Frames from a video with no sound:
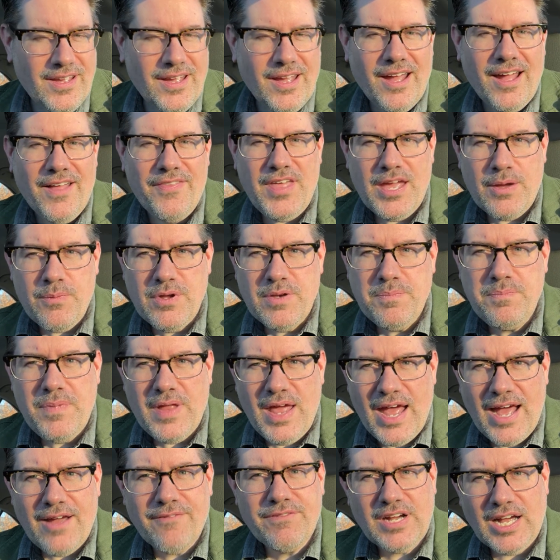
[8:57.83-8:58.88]
They would
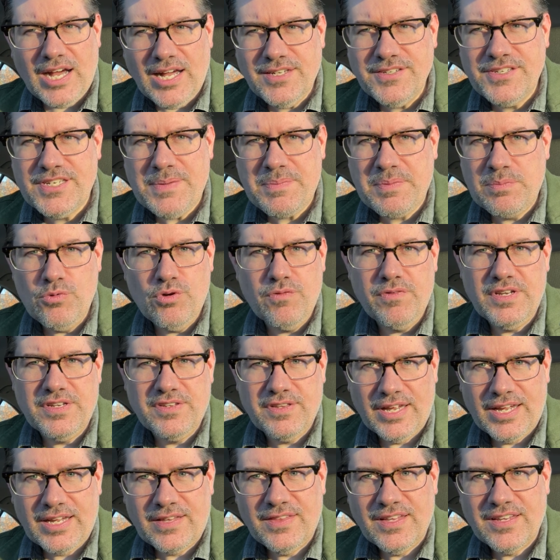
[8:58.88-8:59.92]
have concept movies
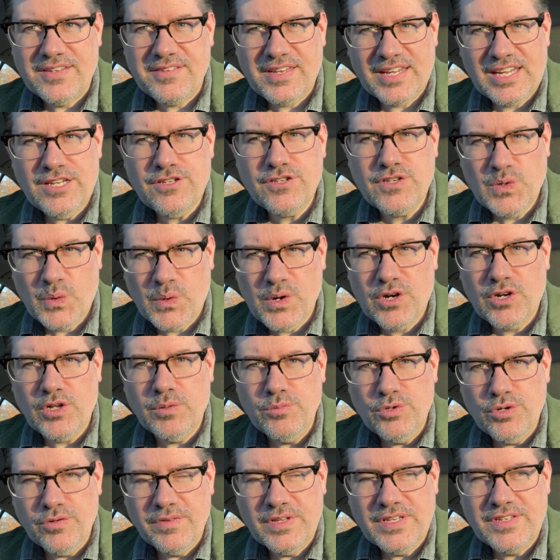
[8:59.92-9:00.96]
like this, like historical
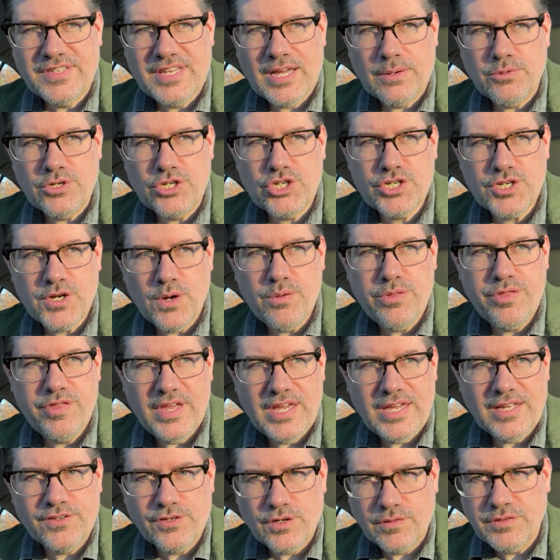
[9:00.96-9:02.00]
movies that would show
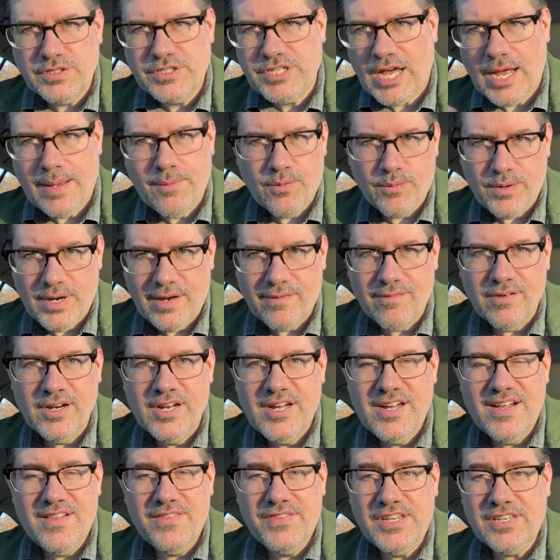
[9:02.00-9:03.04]
things over time or whatever.
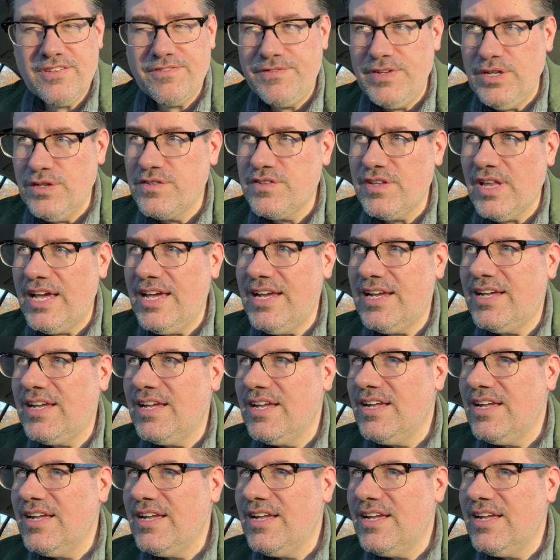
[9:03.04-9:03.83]
This feels like